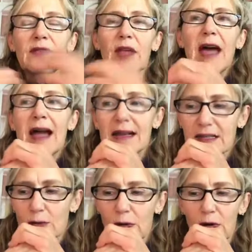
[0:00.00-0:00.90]
evil
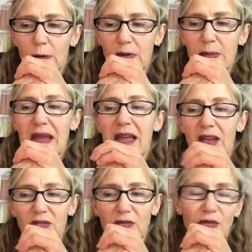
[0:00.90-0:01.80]
acts, or we
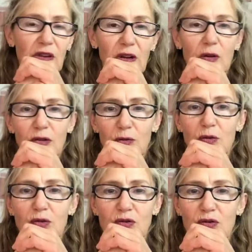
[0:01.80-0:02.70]
behave, you know,
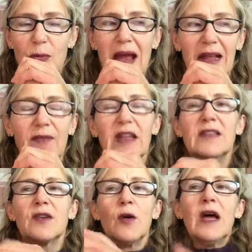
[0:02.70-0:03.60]
through traumatic
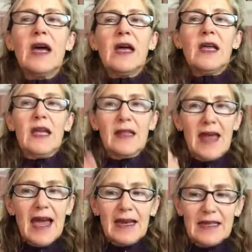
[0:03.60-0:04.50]
events. So
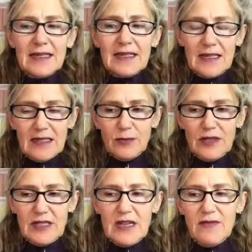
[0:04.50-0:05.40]
in that
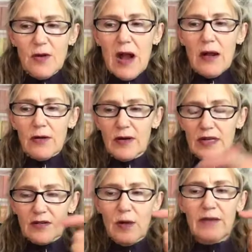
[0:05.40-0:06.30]
instance with Steve
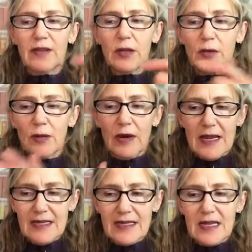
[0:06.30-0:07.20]
Crowder and his wife Hillary,
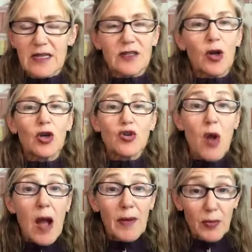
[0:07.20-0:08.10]
what I see is her
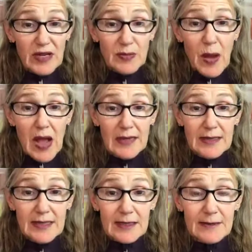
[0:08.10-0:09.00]
trauma
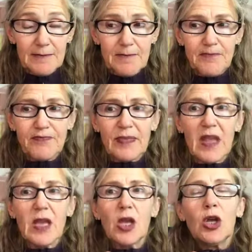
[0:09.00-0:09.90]
response
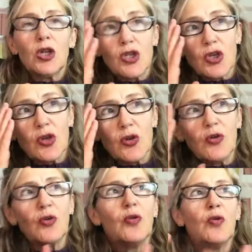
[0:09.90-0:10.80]

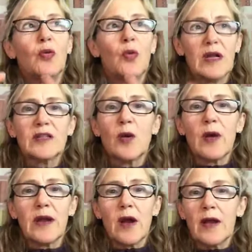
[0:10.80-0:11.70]
to what's
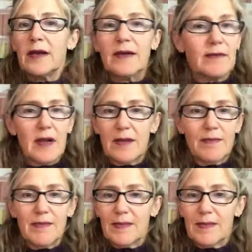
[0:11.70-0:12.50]
going on and